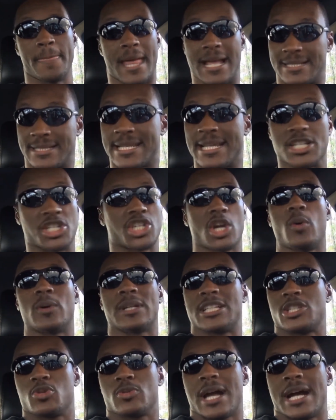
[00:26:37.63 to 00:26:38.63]
That's it. Show
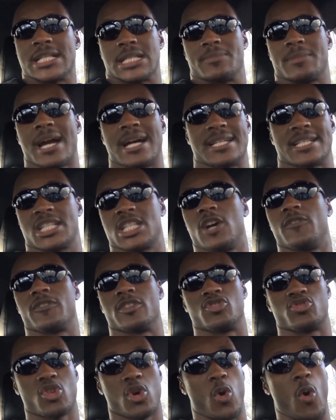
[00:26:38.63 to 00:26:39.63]
her that you got some kind of
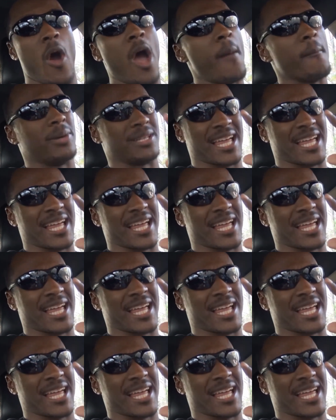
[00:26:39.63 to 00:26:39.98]
self-control.